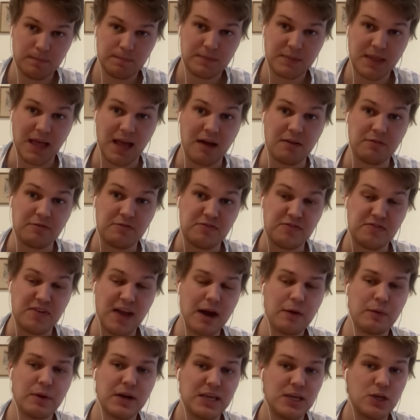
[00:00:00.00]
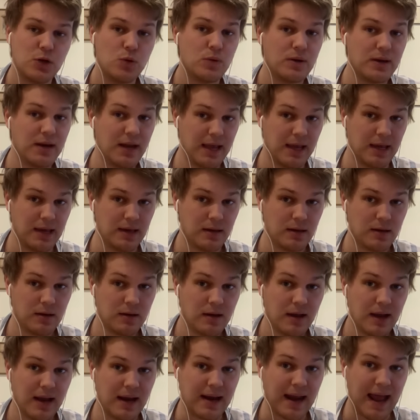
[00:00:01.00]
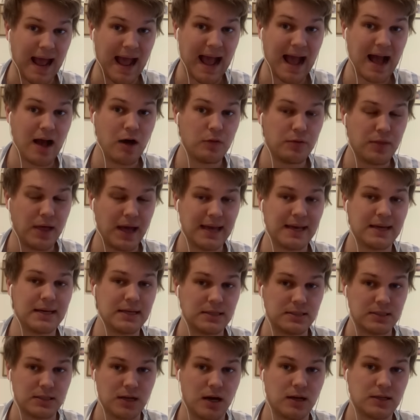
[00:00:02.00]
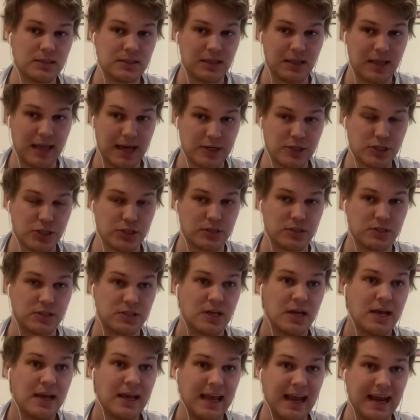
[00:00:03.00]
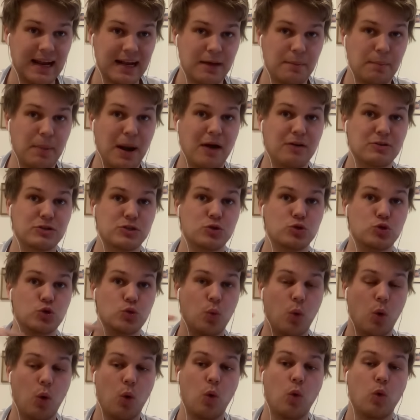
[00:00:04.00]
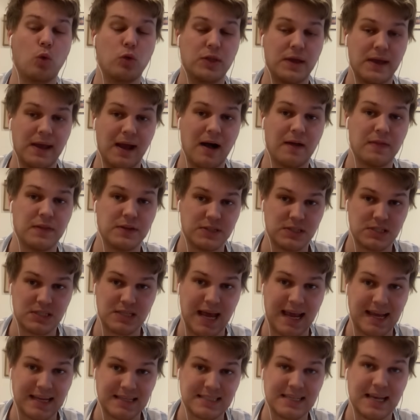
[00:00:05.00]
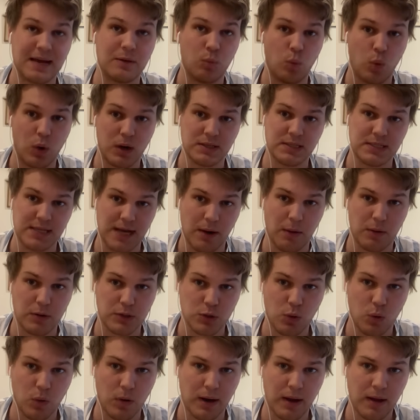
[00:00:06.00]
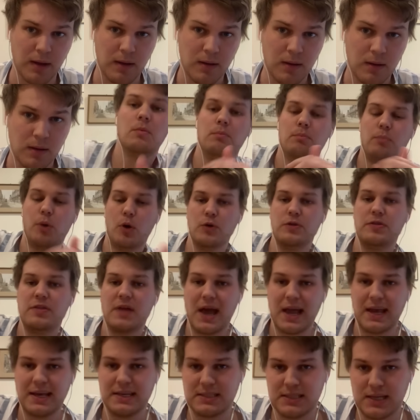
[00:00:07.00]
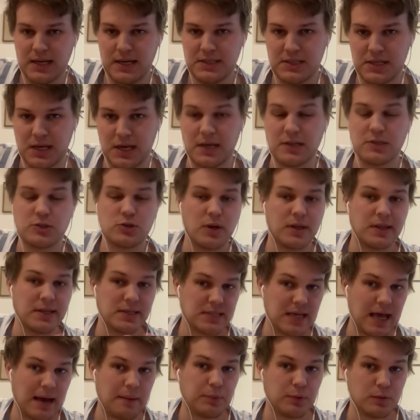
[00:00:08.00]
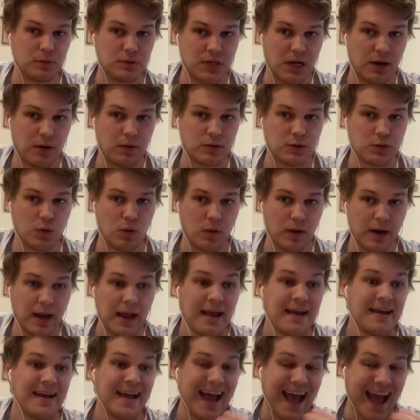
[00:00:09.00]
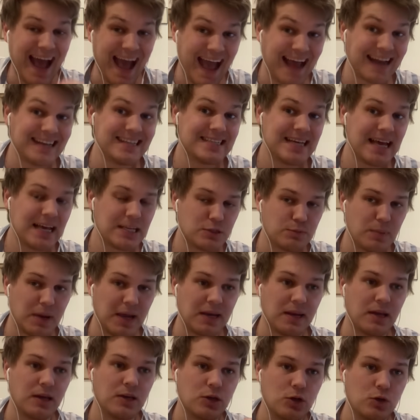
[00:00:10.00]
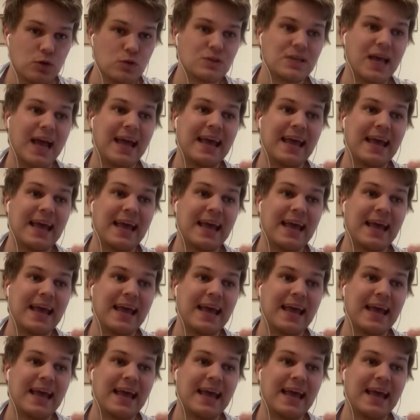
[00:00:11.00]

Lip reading: They are very unique in how they conduct elections in comparison to all the other states and one territory. Both the ACT, Australia's Capital Territory, and Tasmania use a